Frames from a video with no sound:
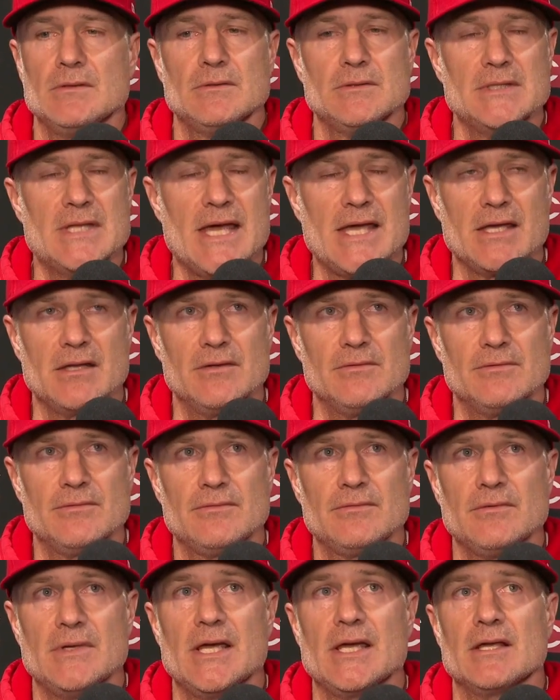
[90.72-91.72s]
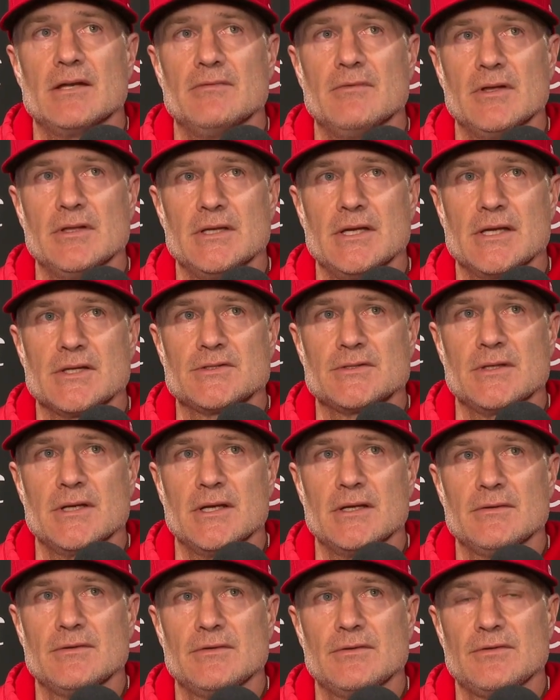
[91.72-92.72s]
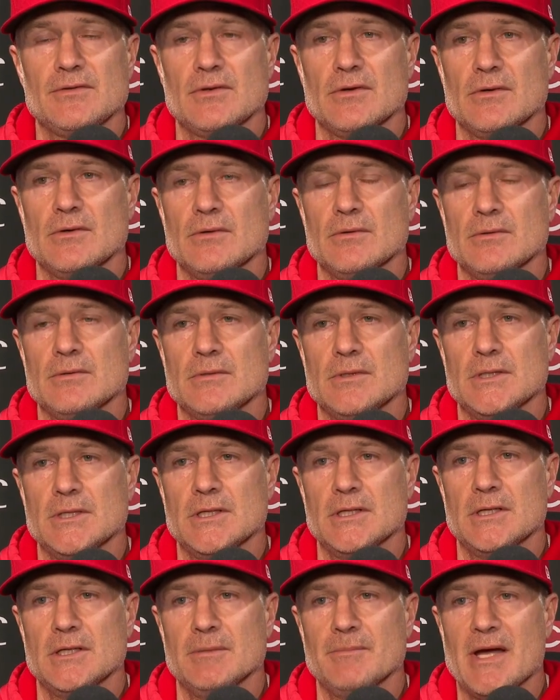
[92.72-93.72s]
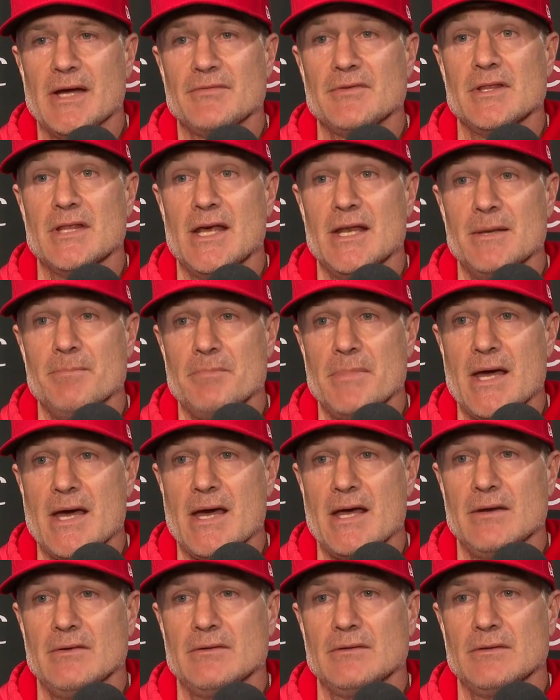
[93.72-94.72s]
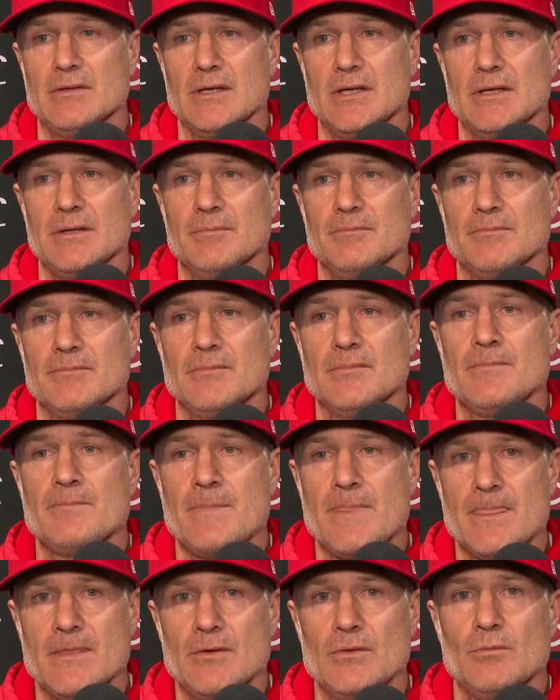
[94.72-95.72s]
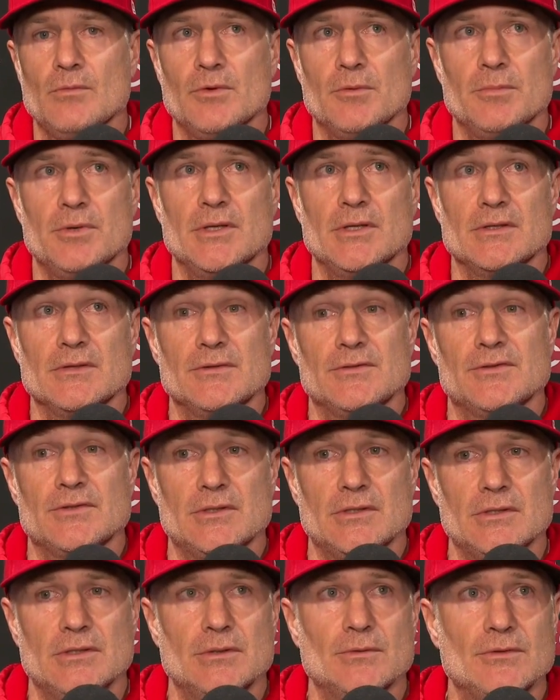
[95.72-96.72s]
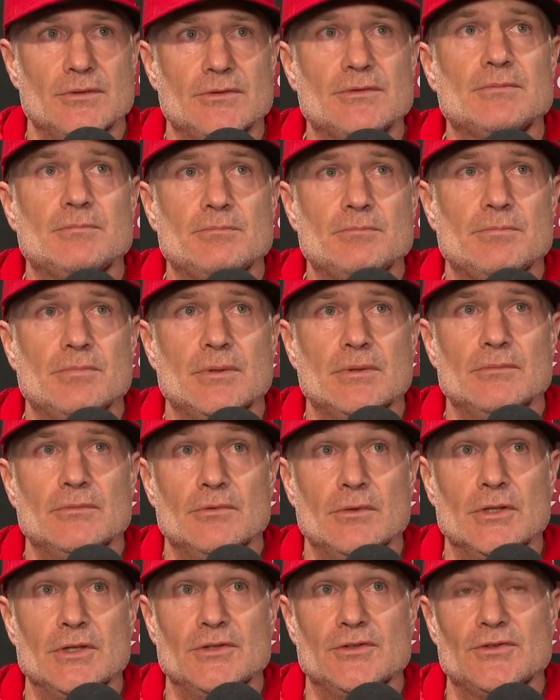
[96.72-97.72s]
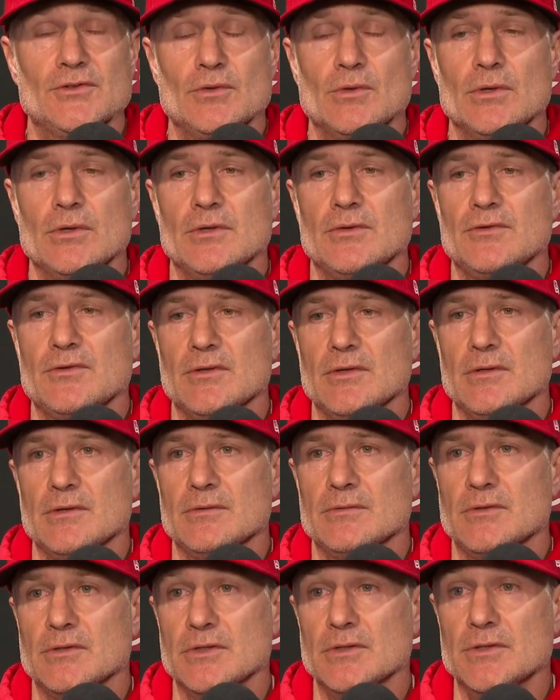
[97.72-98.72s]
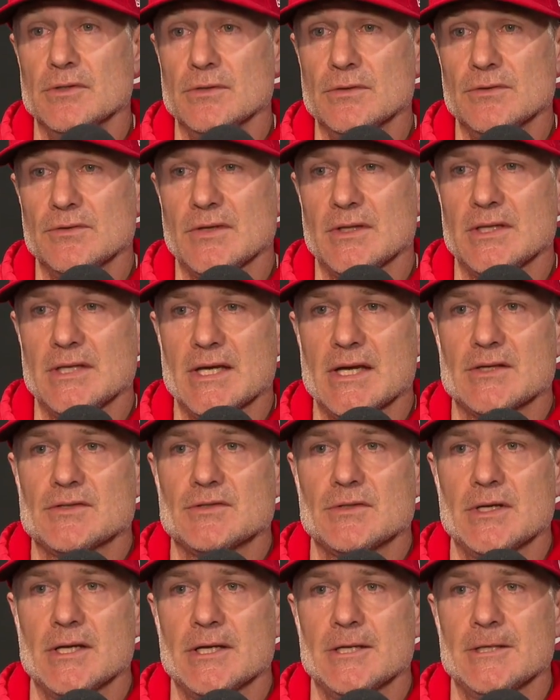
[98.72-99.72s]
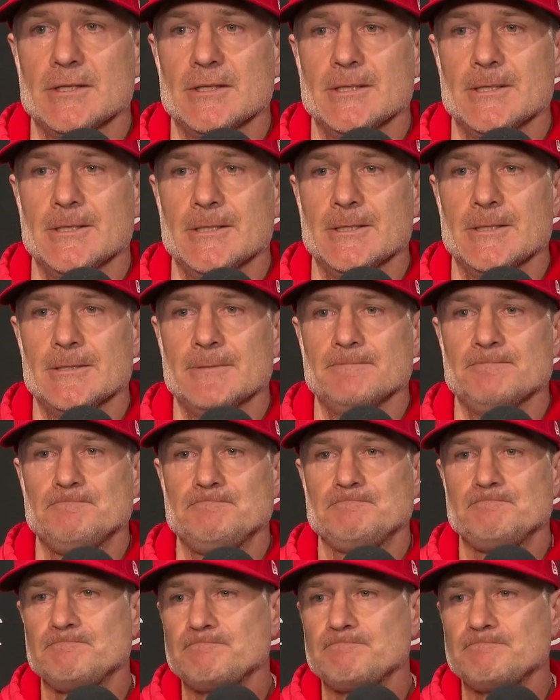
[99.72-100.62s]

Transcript: negative negative on the X-ray. So um, after that at bat, um, we were pretty concerned. It was pr- really sore. So good news on the X-ray. Um,